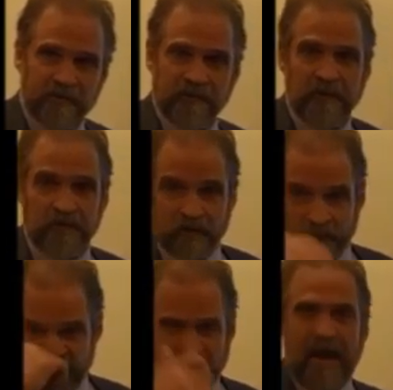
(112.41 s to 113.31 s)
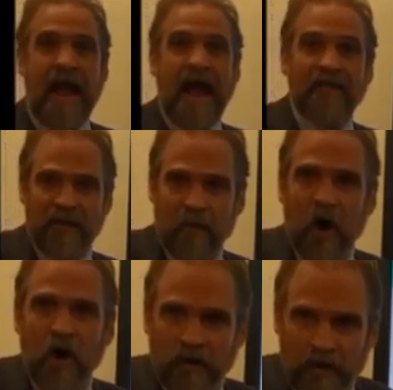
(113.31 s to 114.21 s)
if I add them
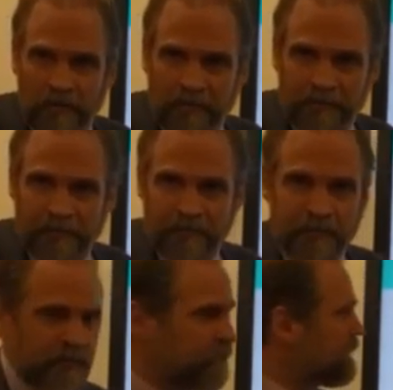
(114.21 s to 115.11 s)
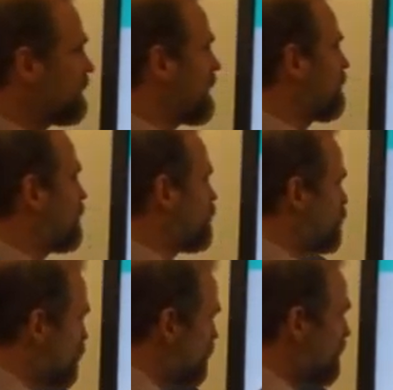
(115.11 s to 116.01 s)
all up. And the
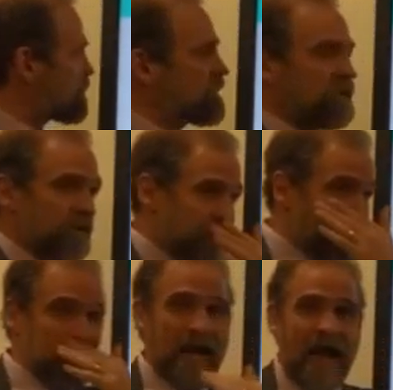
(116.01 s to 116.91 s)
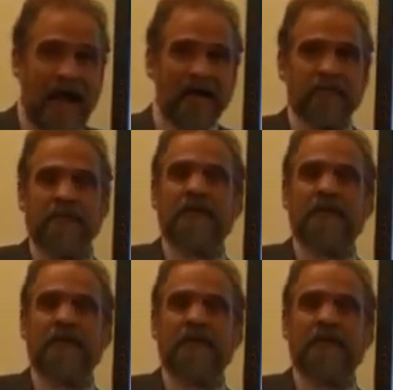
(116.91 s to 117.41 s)
units then add up to